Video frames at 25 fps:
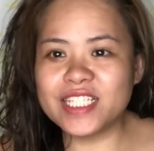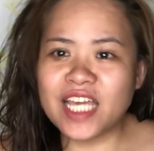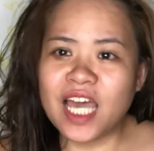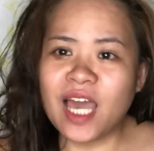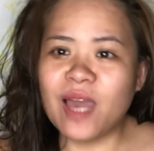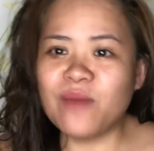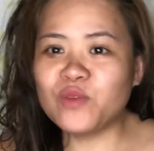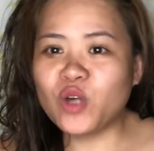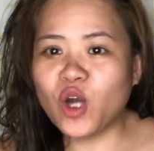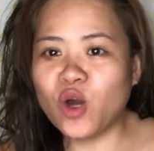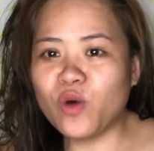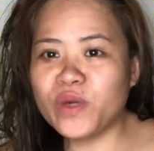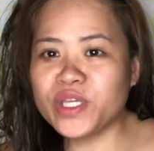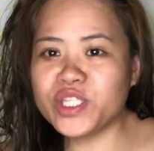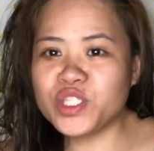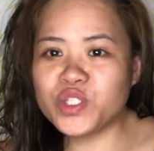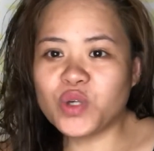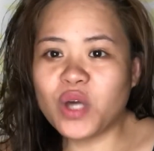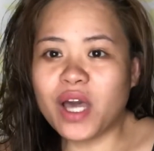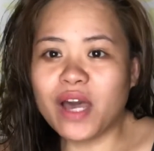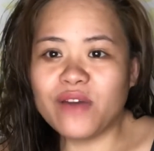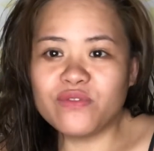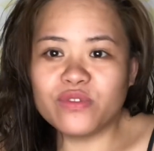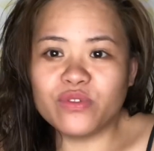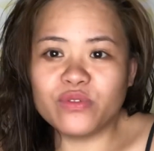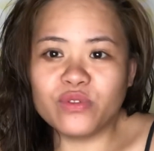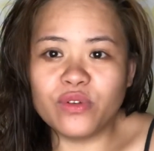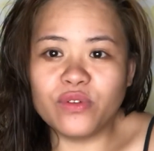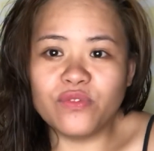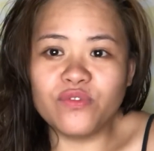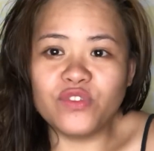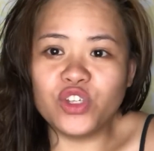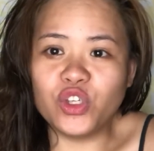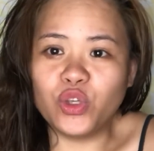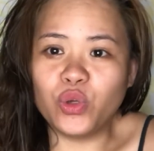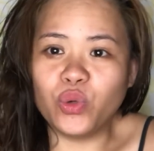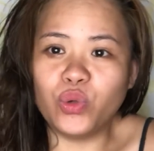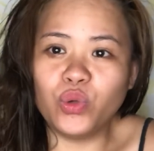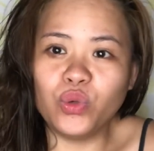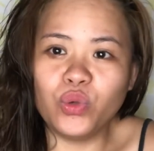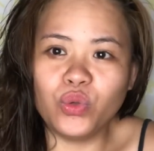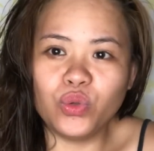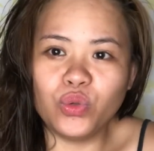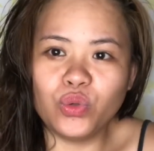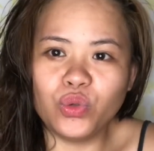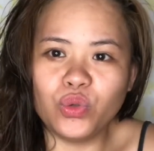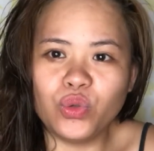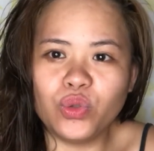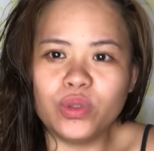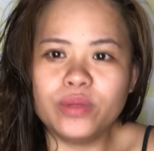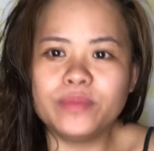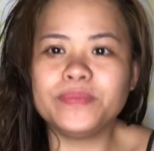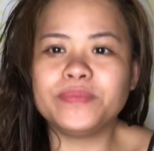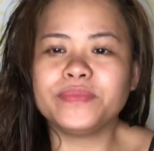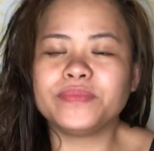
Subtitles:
I'm going to have a review